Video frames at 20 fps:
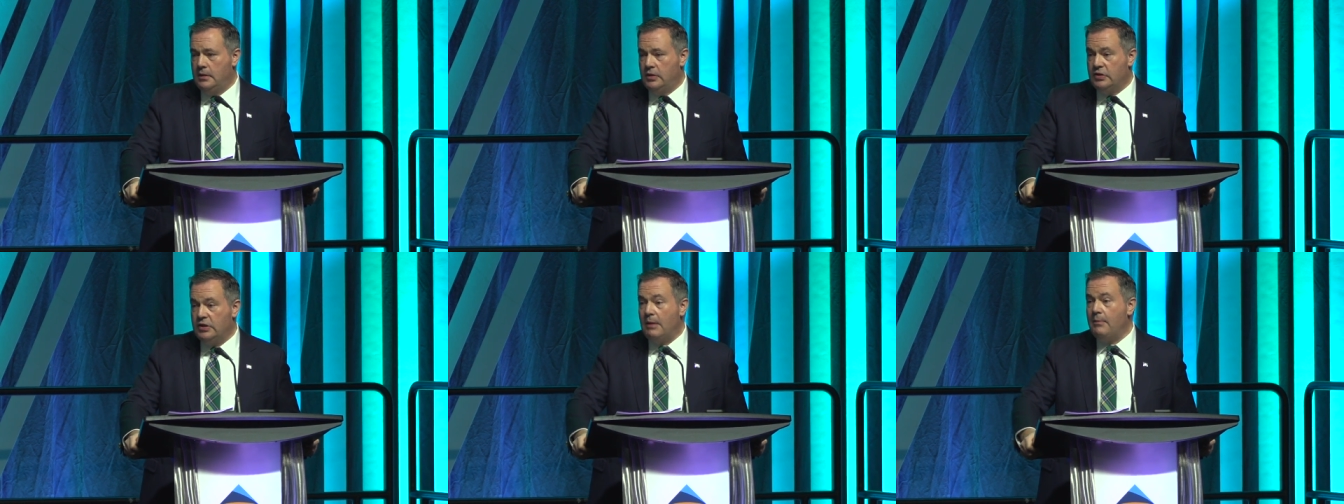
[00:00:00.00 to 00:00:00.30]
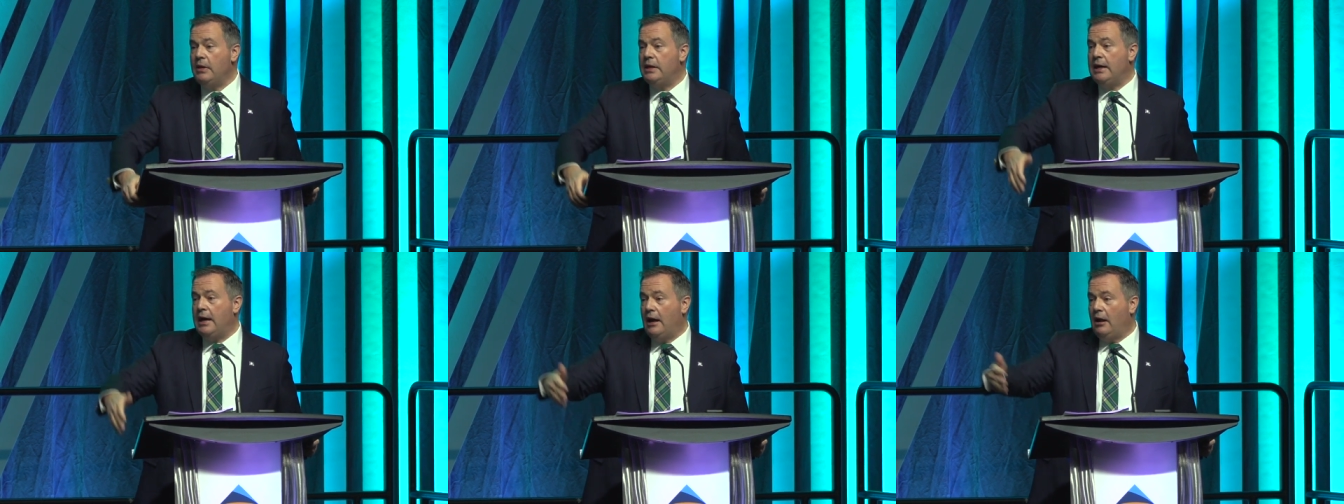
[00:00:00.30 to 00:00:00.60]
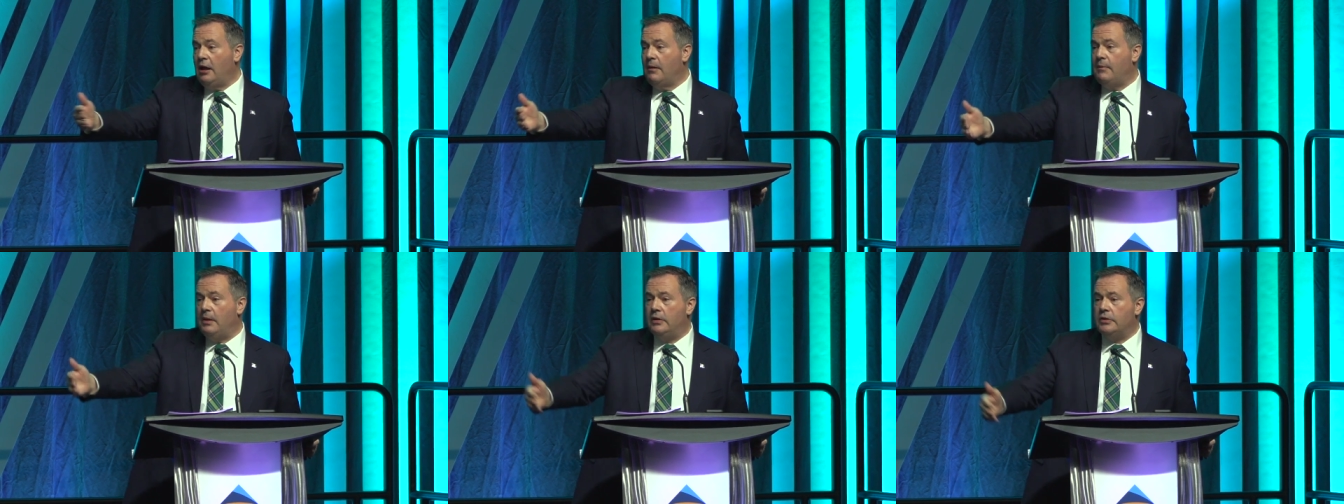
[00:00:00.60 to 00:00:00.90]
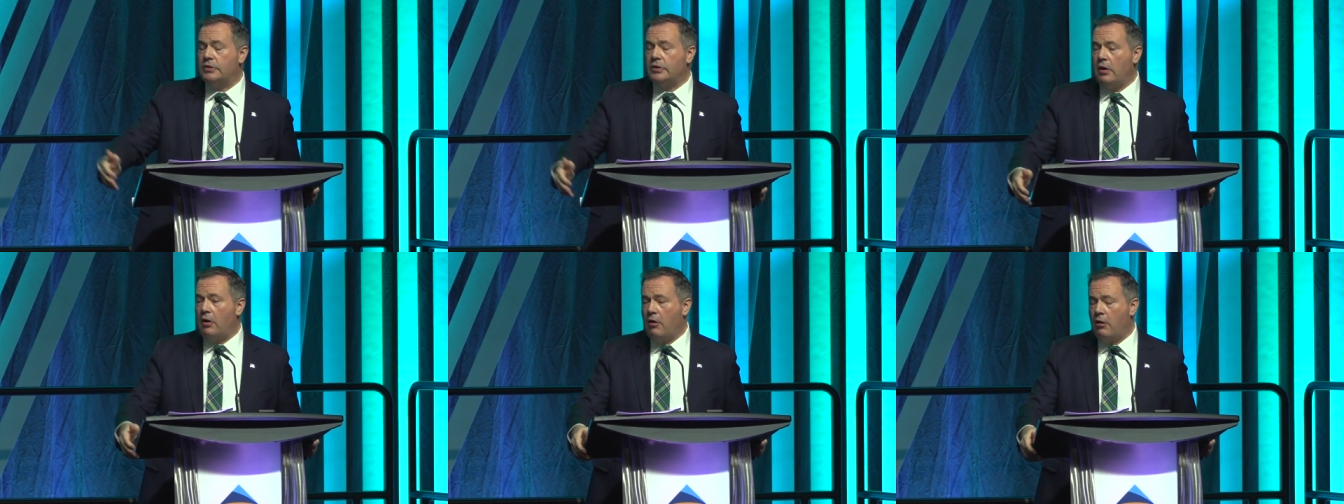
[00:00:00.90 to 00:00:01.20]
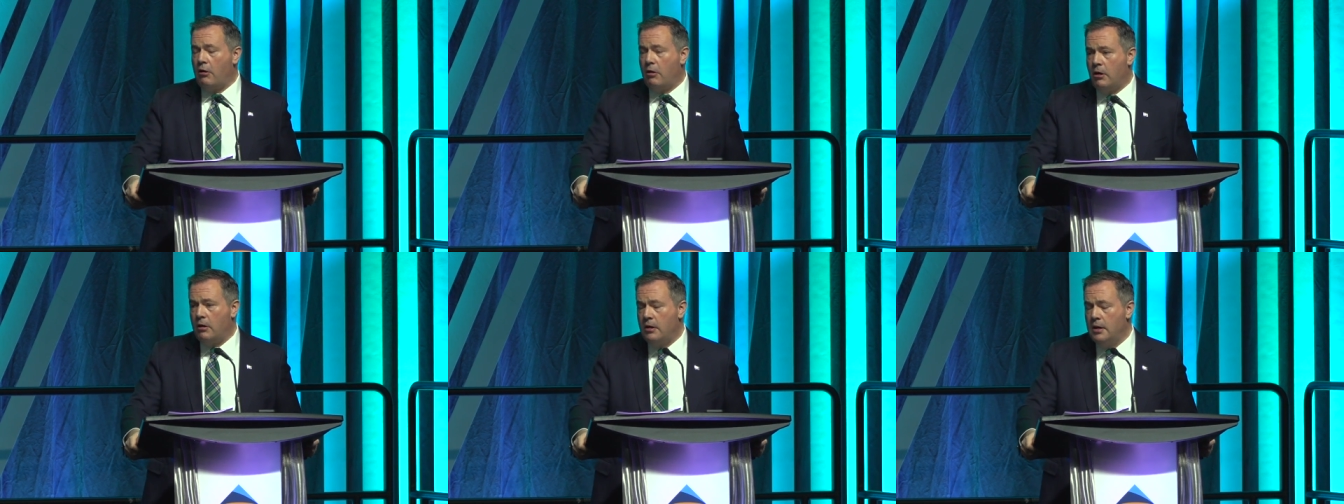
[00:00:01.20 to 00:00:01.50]
Some of the elements
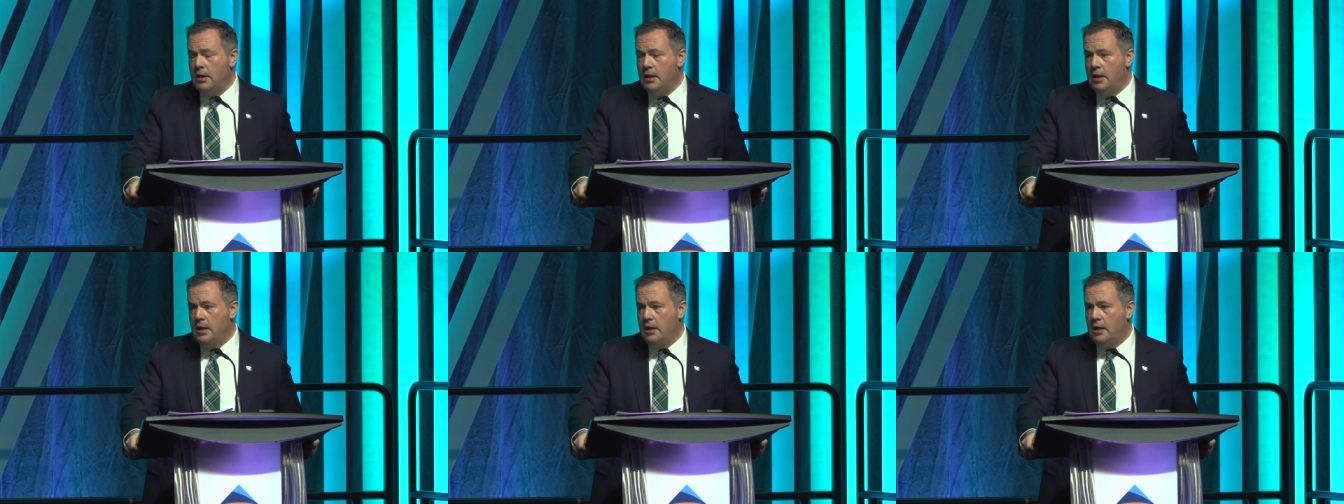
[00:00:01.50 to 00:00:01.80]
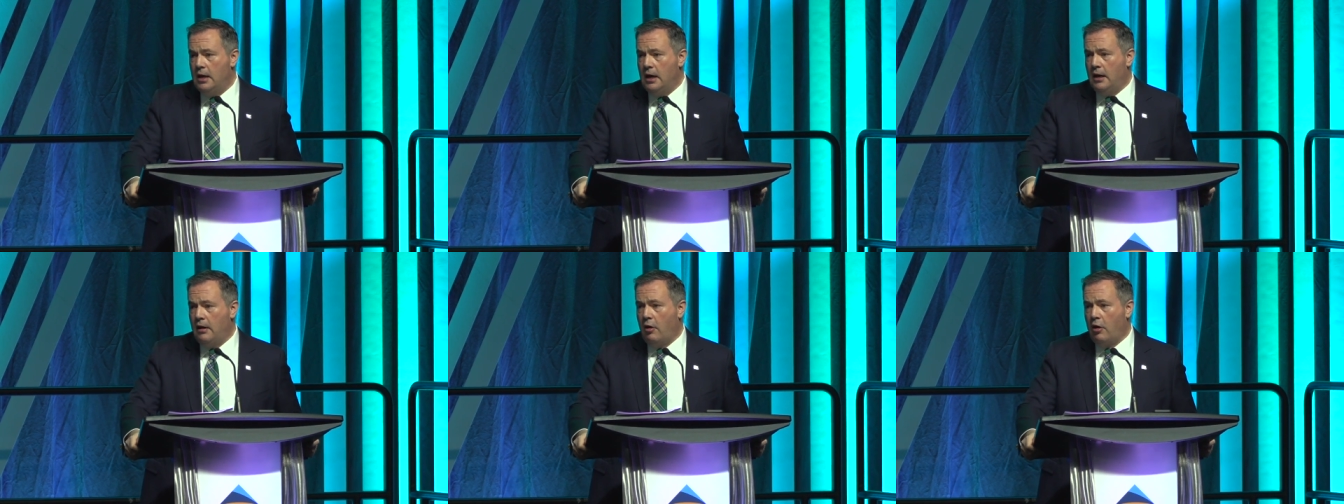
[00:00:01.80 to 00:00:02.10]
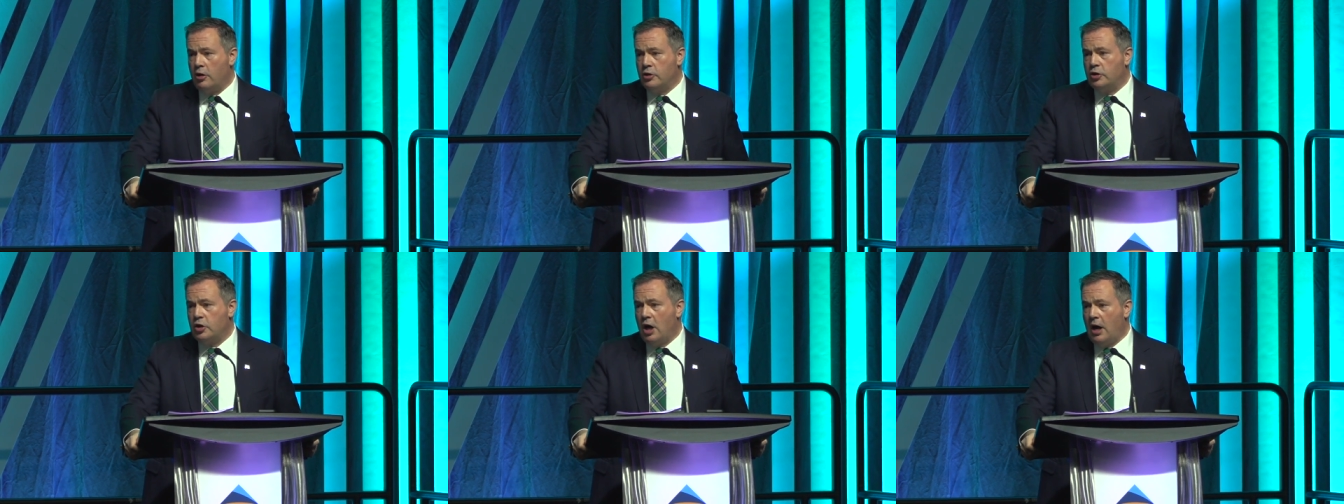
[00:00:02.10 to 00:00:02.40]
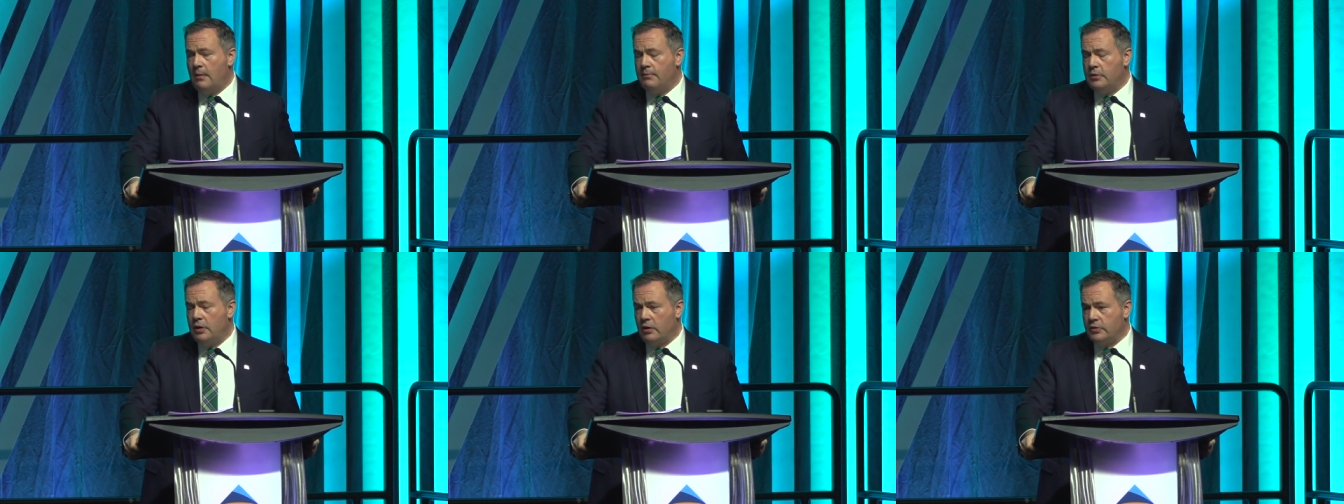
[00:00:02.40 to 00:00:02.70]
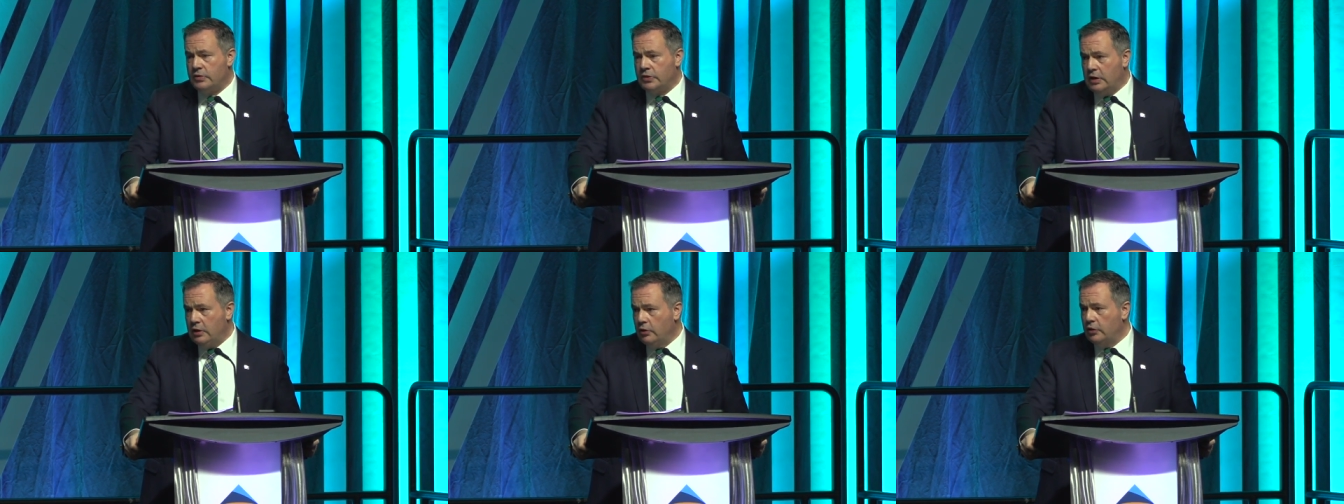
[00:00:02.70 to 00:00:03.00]
are uh, our jobs, our
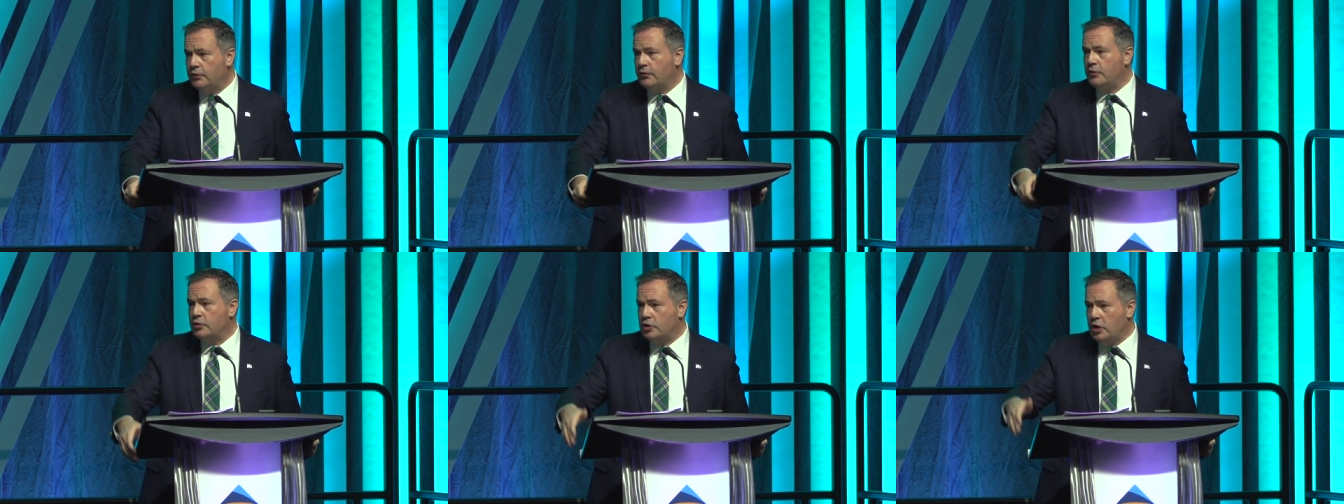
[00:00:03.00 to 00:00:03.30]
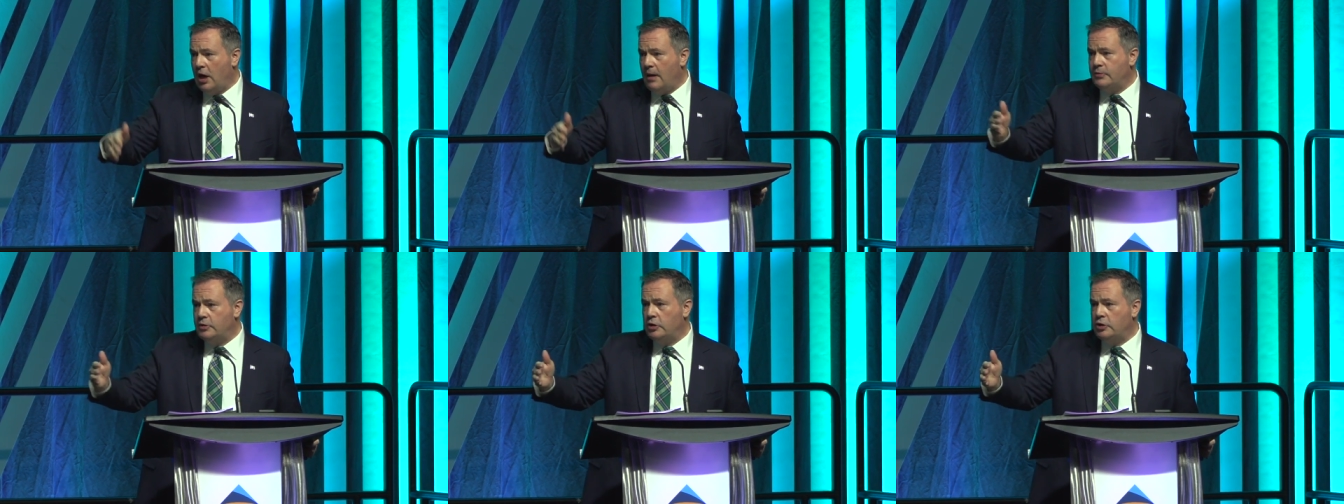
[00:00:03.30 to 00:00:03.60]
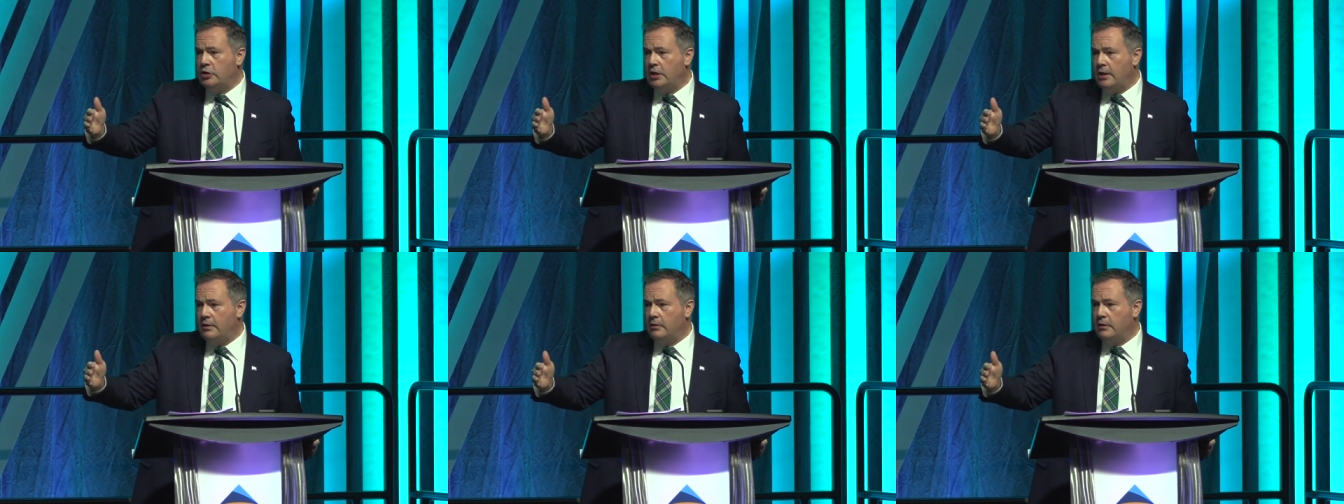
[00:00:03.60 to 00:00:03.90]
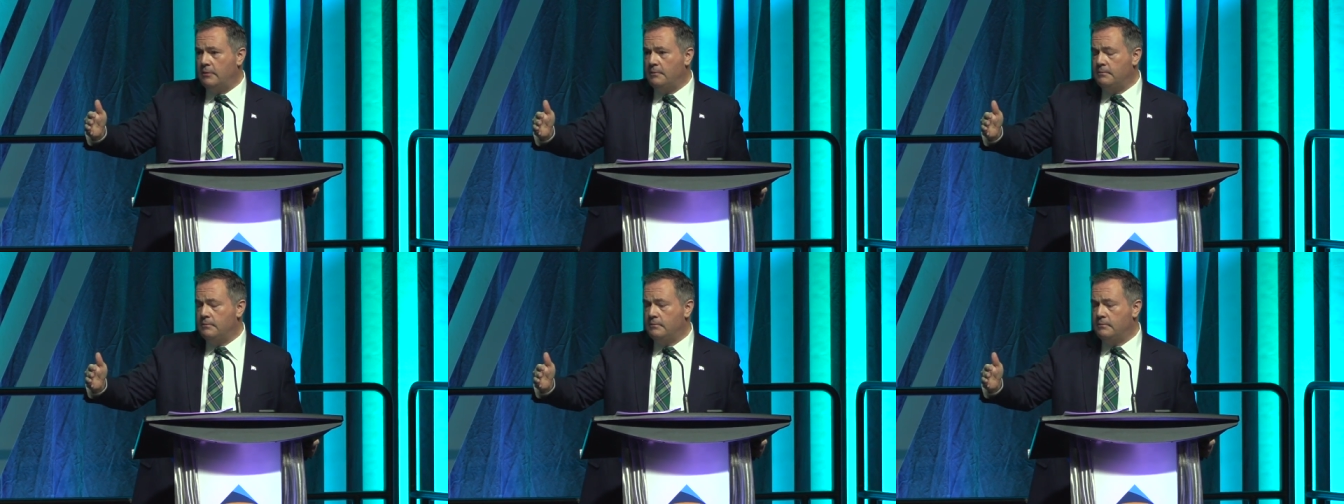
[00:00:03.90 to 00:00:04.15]
skills for jobs agenda,